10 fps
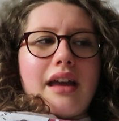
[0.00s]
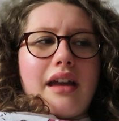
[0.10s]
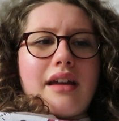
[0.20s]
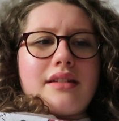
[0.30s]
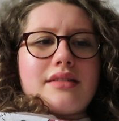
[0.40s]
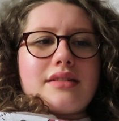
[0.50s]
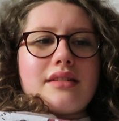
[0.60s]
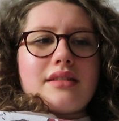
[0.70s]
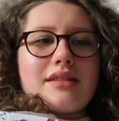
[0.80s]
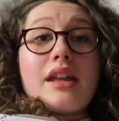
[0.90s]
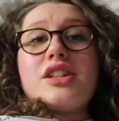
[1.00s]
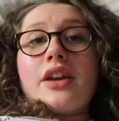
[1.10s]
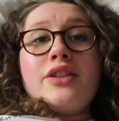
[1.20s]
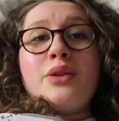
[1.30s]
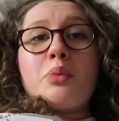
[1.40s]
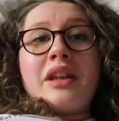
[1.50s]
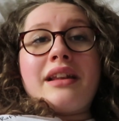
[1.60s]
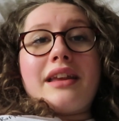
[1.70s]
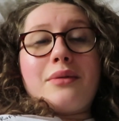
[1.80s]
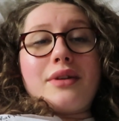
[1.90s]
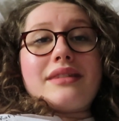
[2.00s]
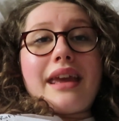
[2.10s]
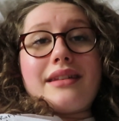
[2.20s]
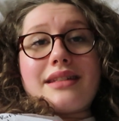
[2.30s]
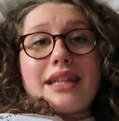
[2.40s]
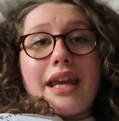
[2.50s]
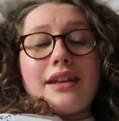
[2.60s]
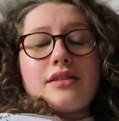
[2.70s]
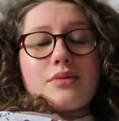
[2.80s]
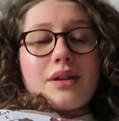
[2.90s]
and I genuinely was entertained,